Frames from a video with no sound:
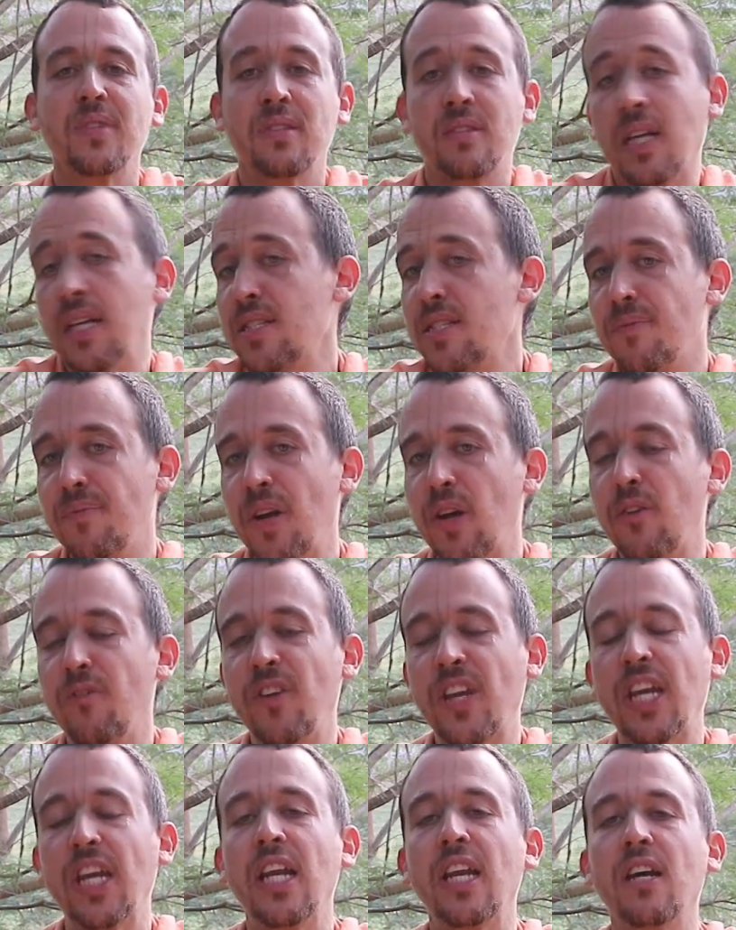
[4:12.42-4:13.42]
That's the very
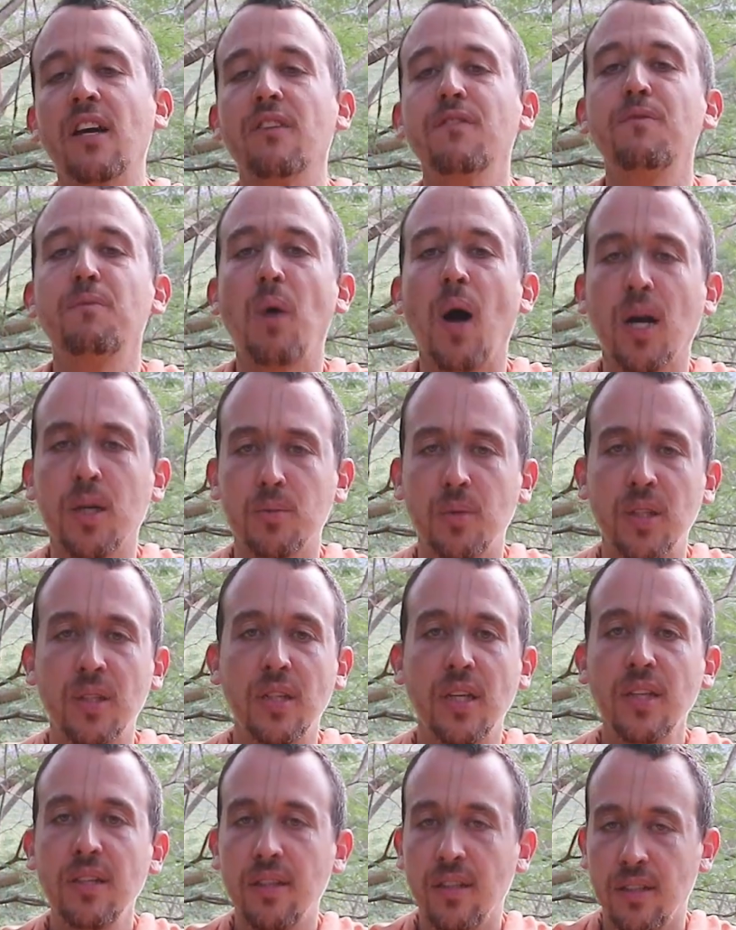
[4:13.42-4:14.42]
beginning of
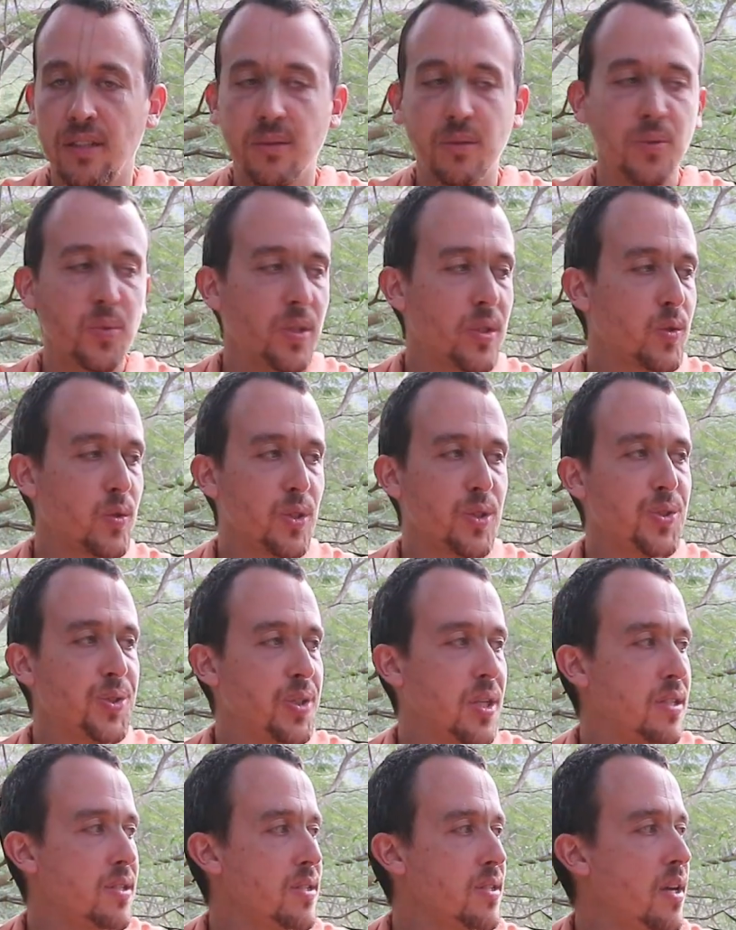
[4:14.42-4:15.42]
Bhagavad Gita, when
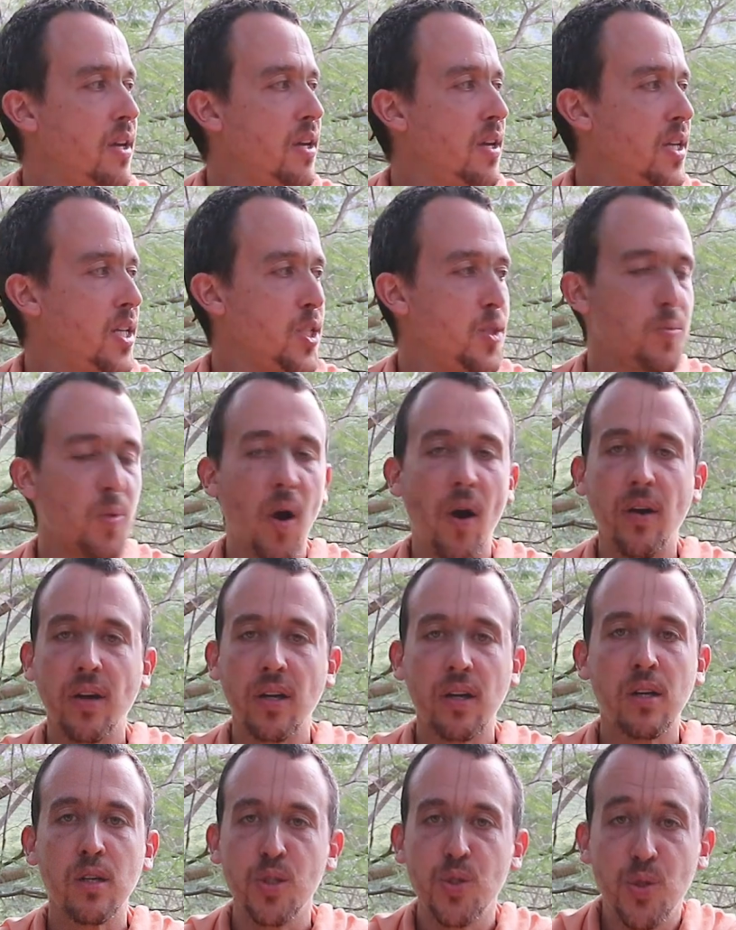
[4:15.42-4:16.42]
Krishna is
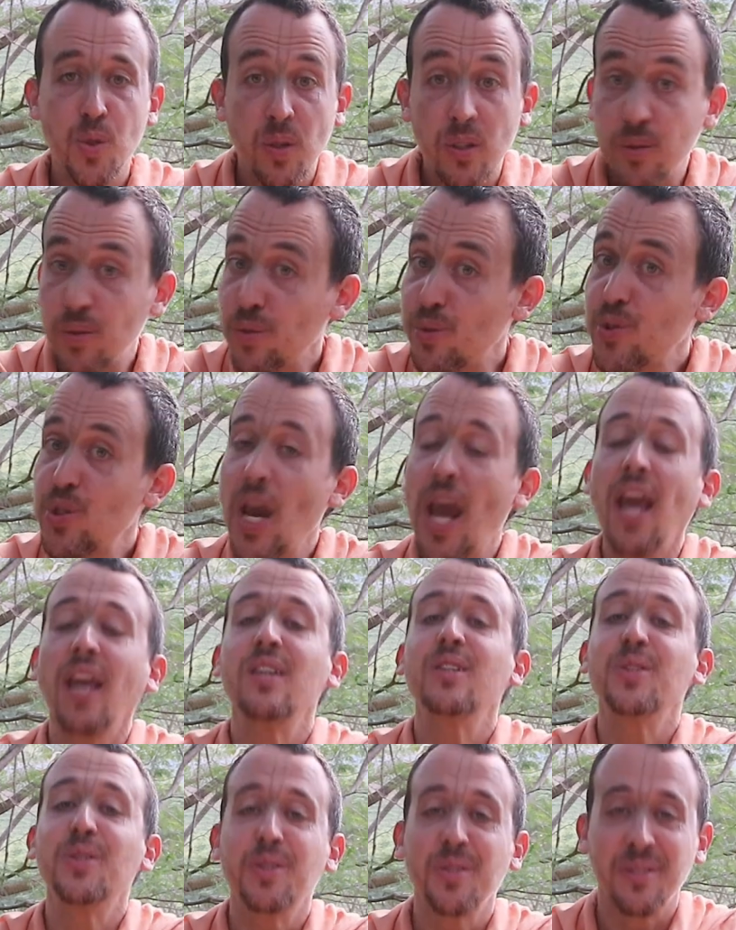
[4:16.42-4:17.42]
inspiring Arjuna to
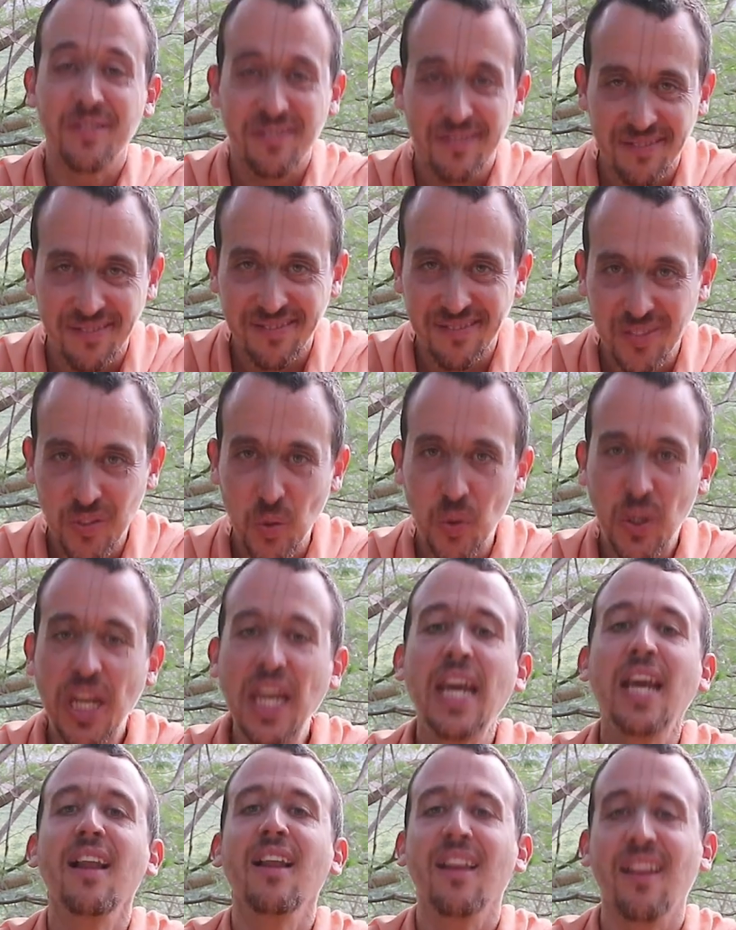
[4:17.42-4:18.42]
change, to
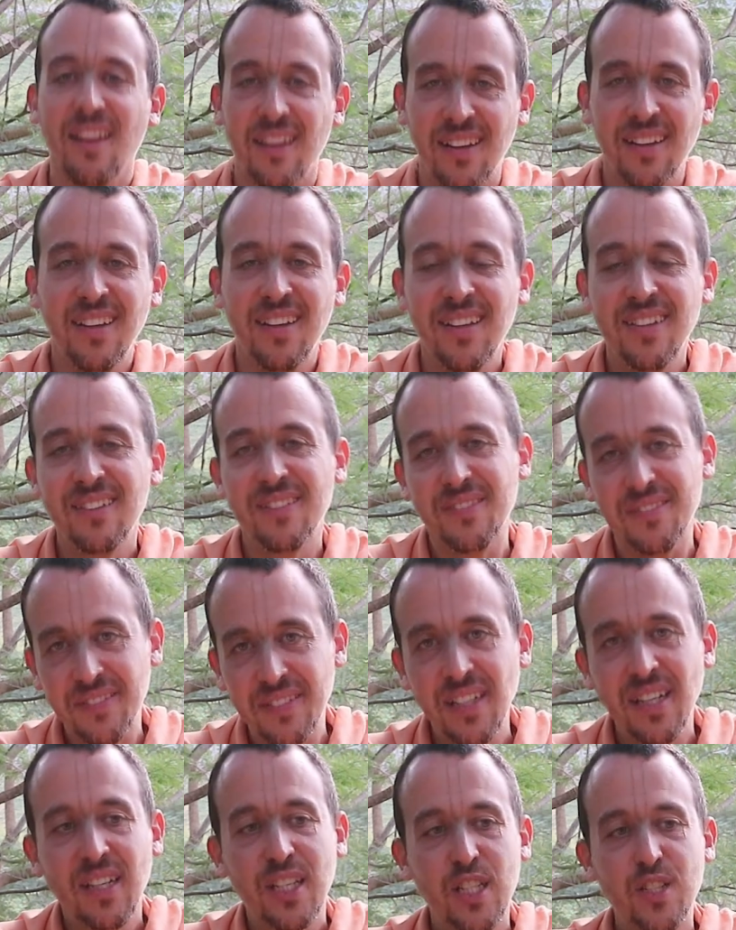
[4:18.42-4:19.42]
kill
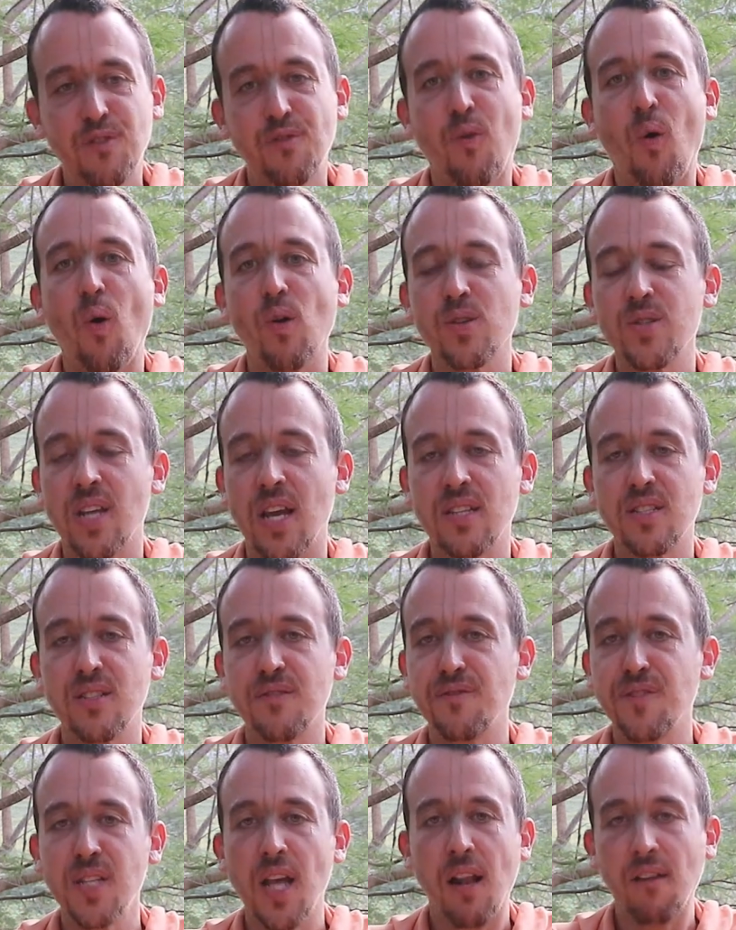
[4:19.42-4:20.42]
his false sense
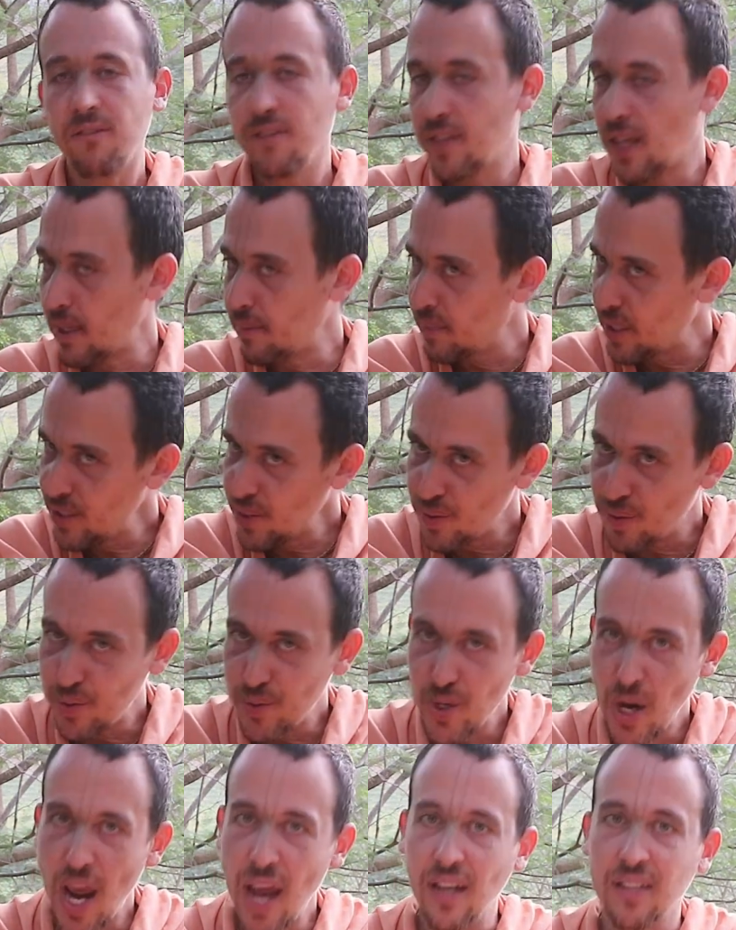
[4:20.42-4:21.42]
of self. That means to
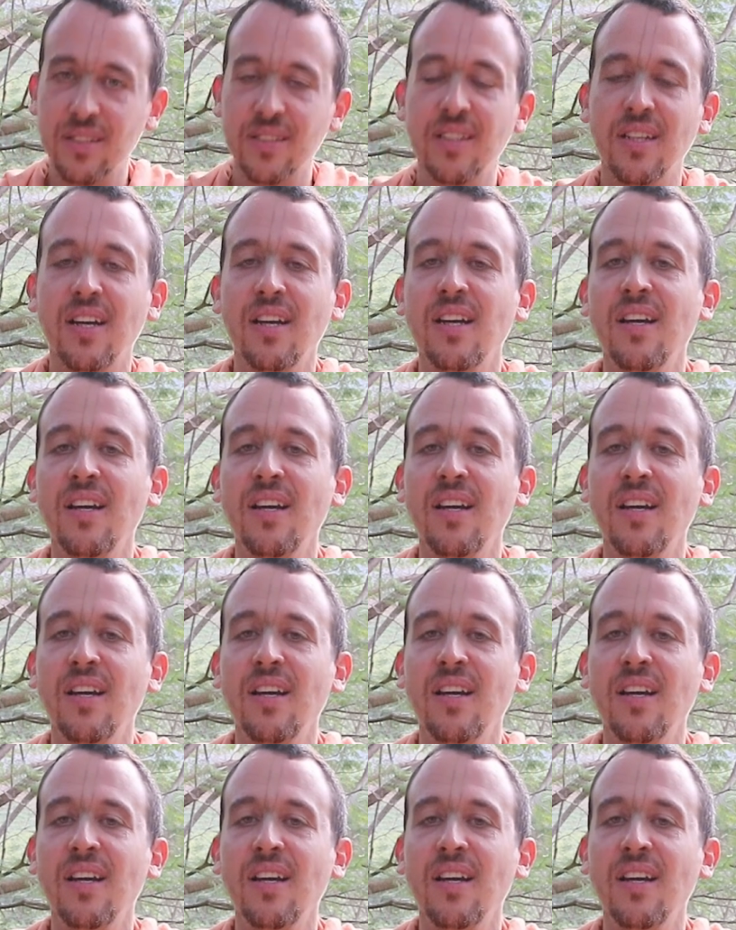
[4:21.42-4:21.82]
change.